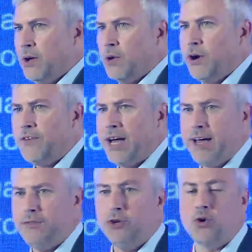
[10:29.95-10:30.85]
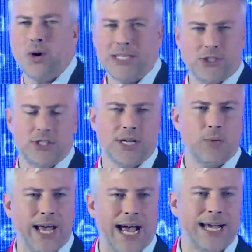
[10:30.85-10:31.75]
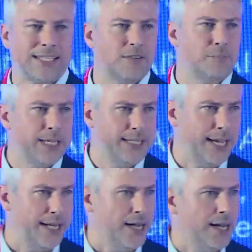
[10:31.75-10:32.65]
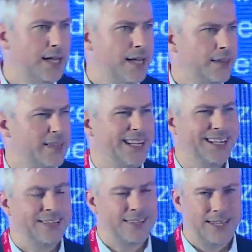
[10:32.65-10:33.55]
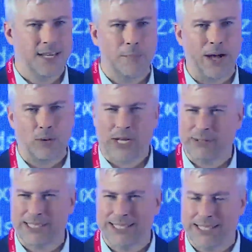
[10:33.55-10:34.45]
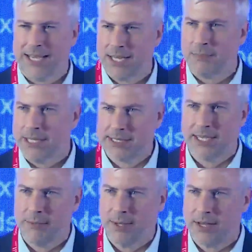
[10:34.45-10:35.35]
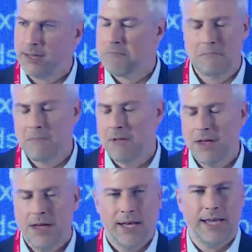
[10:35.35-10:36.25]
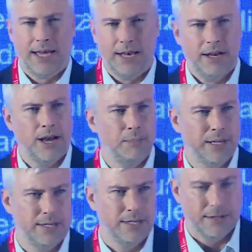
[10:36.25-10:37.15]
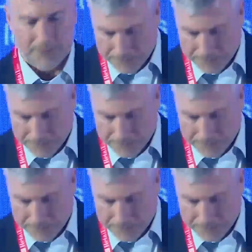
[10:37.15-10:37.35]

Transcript: Or if I have new questions I want to ask of my data that I didn't think about when I was designing my schema, again, not a big deal.